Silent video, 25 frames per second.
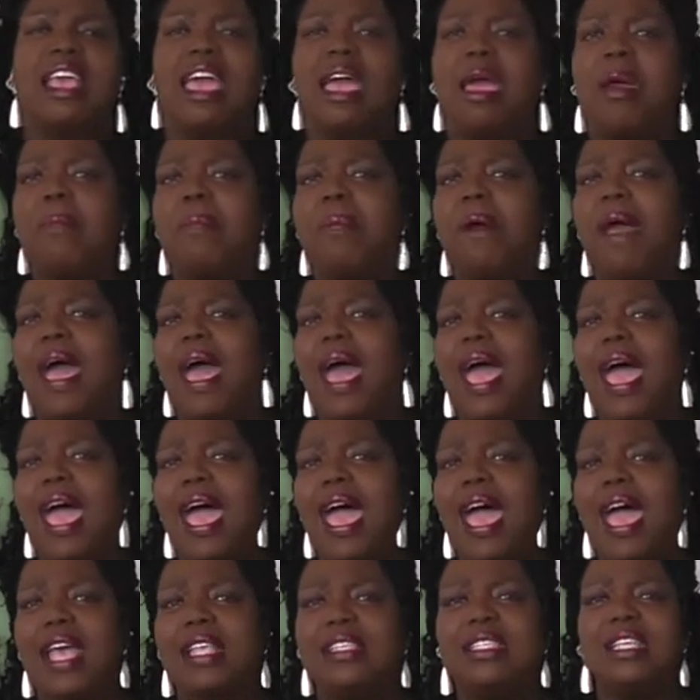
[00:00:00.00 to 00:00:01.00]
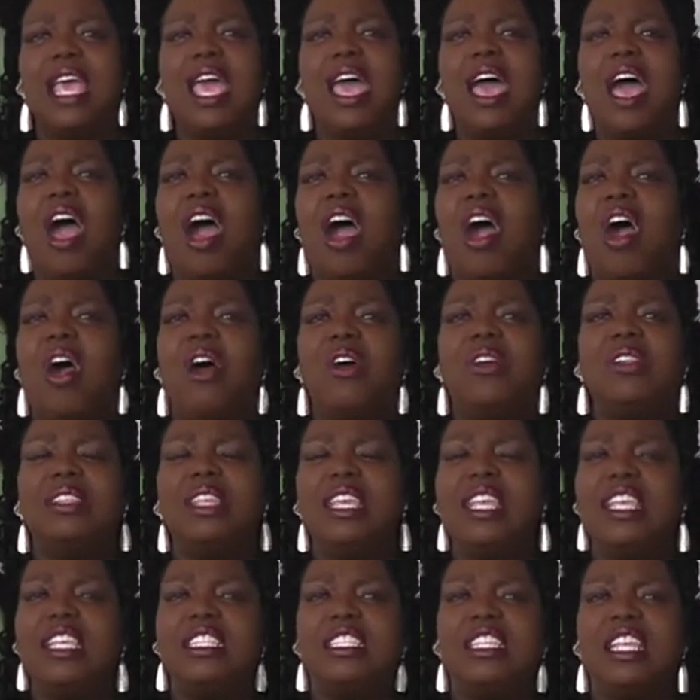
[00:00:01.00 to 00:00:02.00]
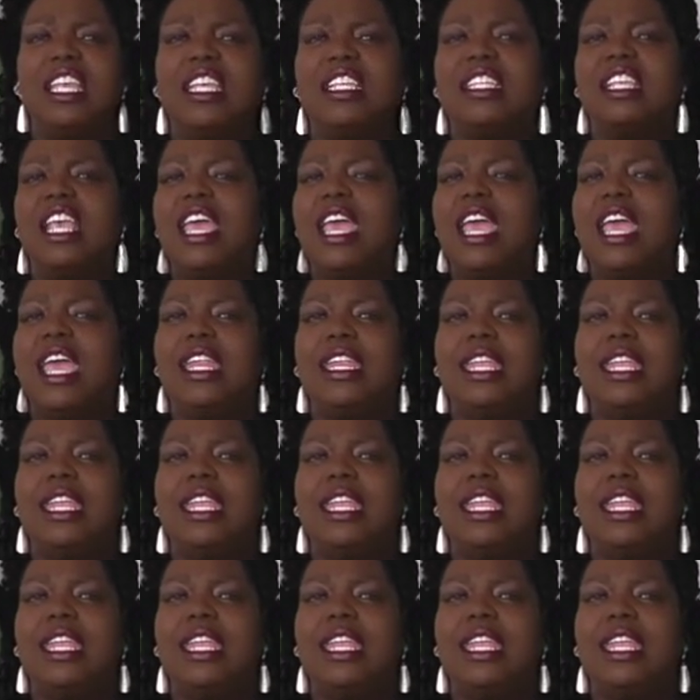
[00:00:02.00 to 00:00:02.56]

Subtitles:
our pies, all these things.